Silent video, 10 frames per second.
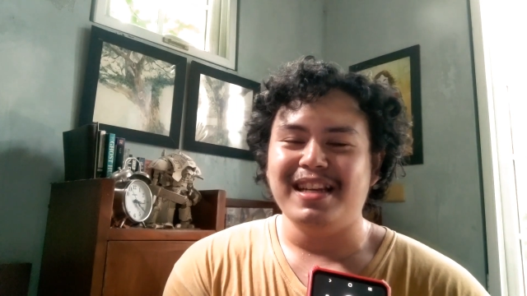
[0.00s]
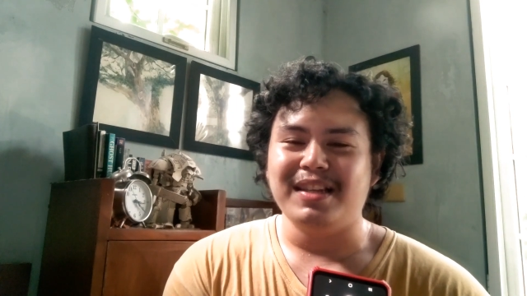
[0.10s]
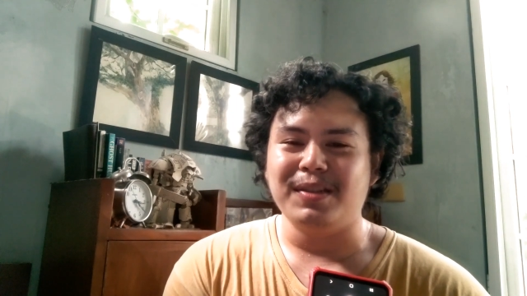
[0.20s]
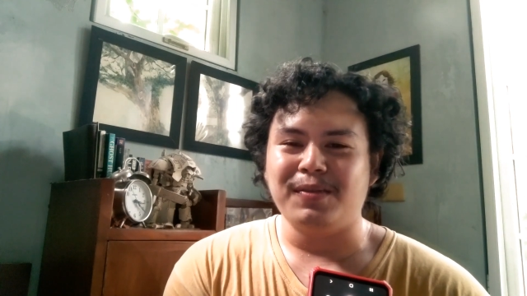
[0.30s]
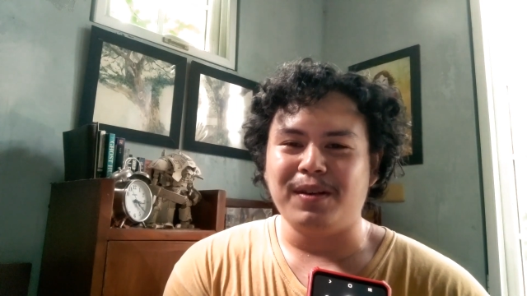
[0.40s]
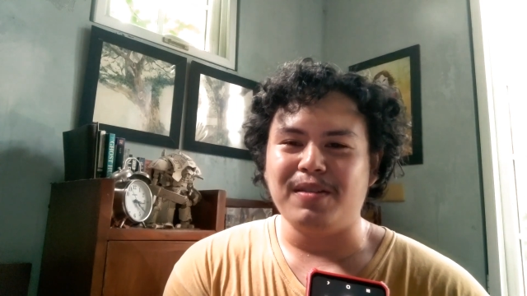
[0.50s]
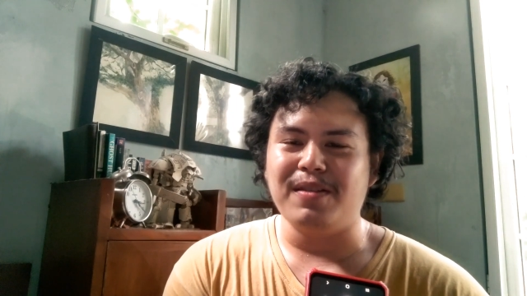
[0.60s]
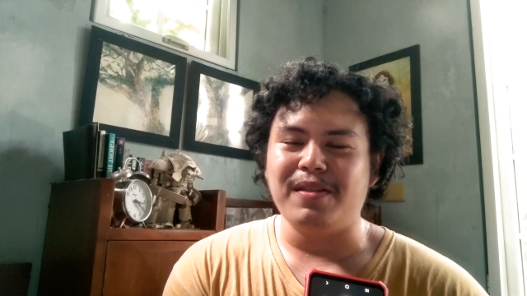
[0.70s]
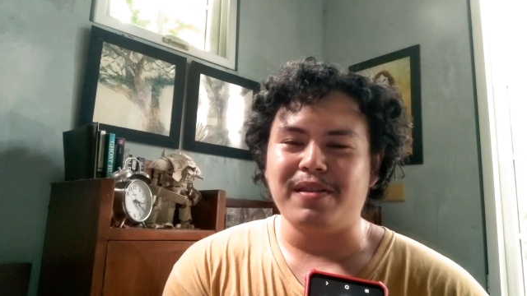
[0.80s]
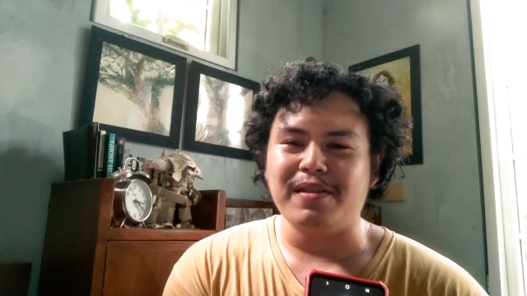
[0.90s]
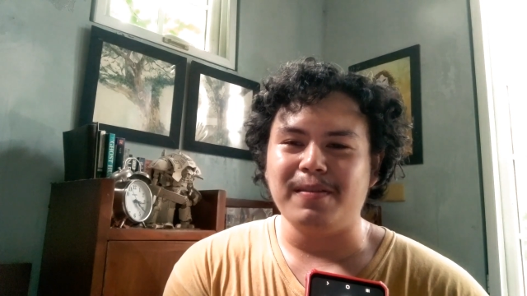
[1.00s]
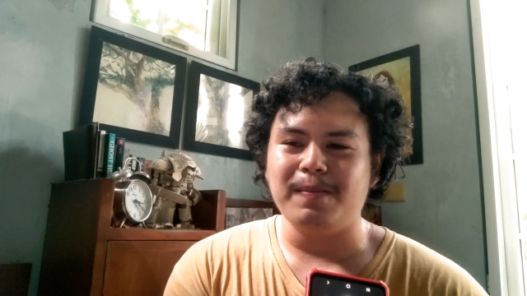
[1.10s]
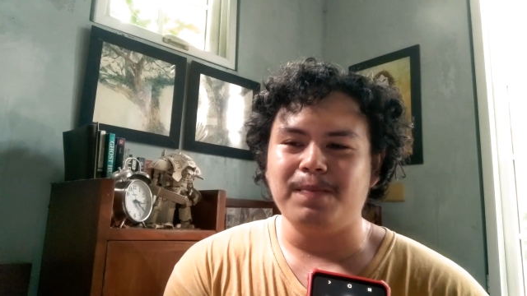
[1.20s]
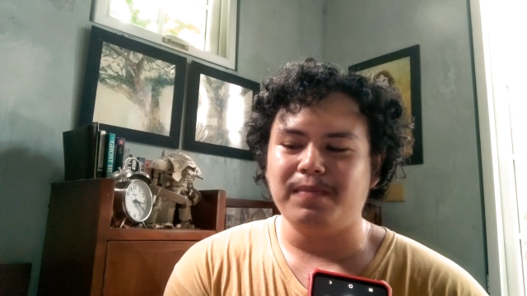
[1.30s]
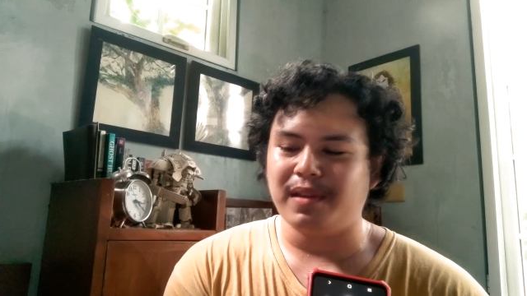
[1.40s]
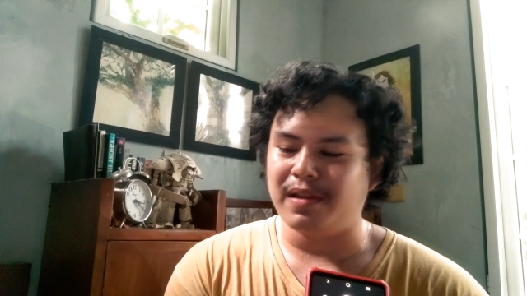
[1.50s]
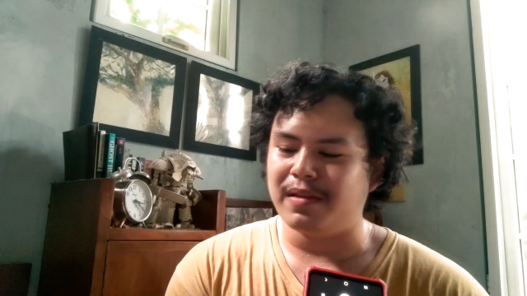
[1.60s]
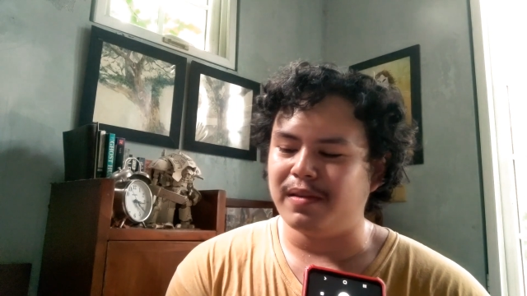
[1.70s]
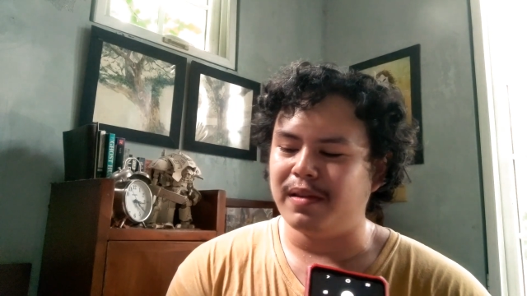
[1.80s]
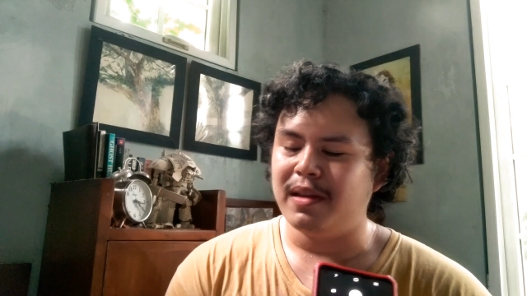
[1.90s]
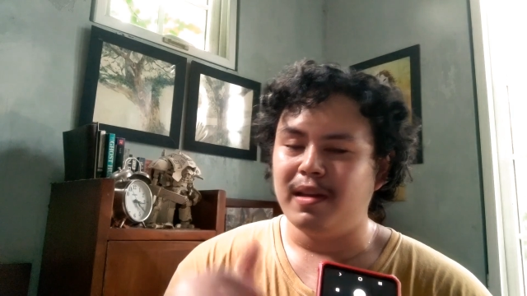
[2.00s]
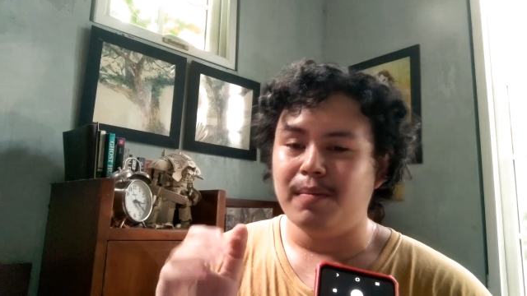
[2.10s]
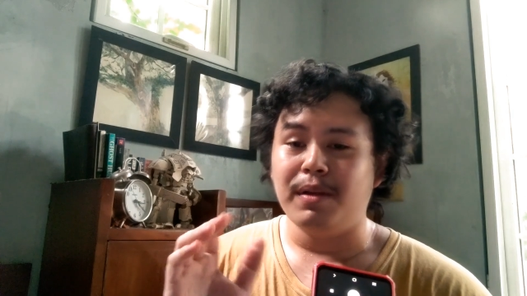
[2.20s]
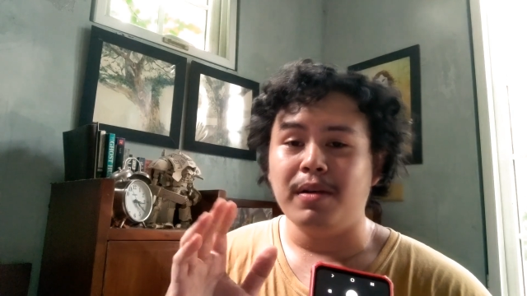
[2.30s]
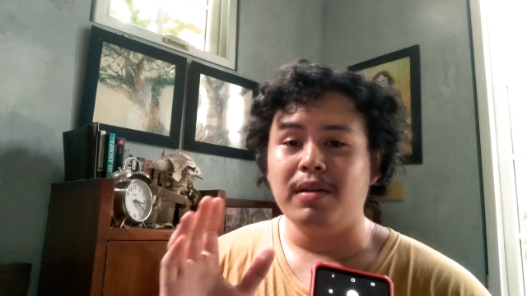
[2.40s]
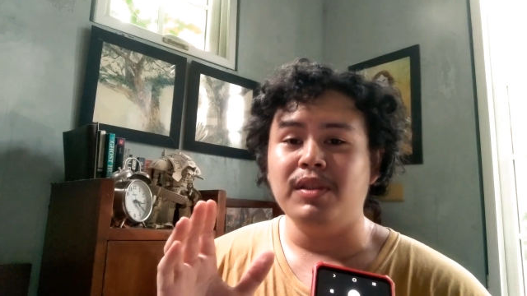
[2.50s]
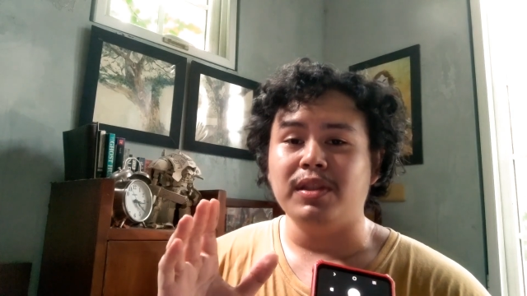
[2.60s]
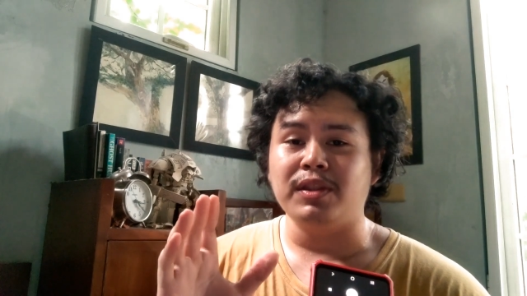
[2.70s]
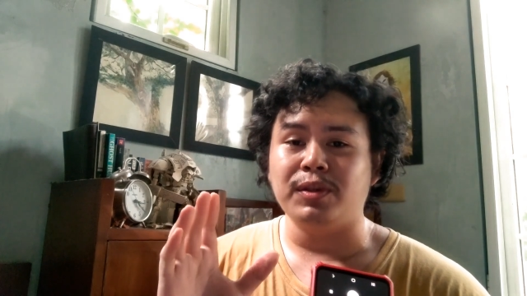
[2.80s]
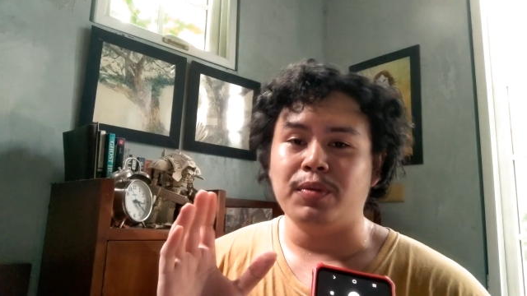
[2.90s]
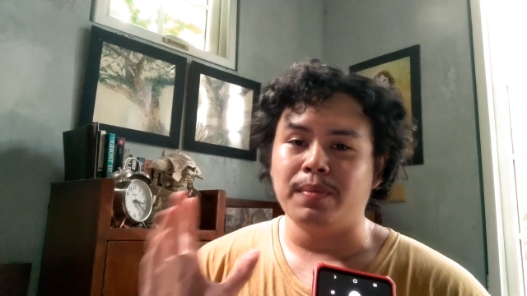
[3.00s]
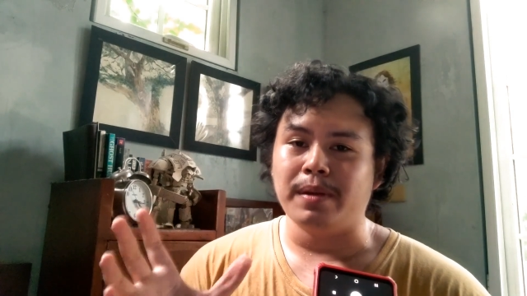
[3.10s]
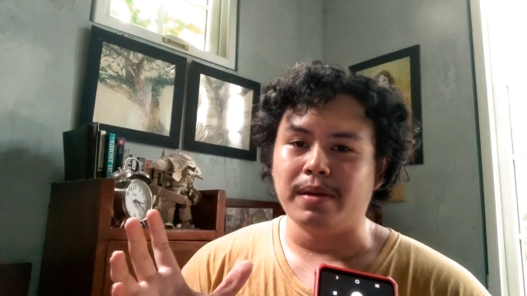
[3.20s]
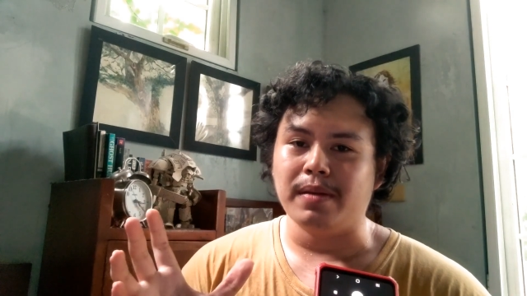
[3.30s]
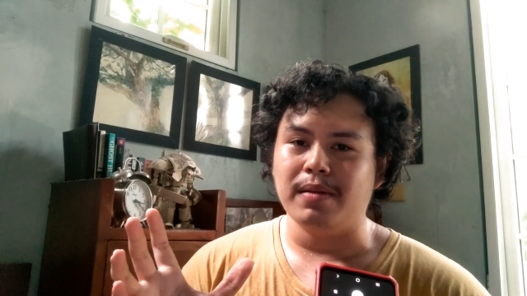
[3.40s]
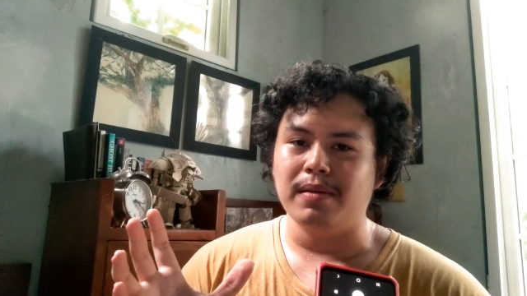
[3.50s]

It's a fun thing, and because it's so big,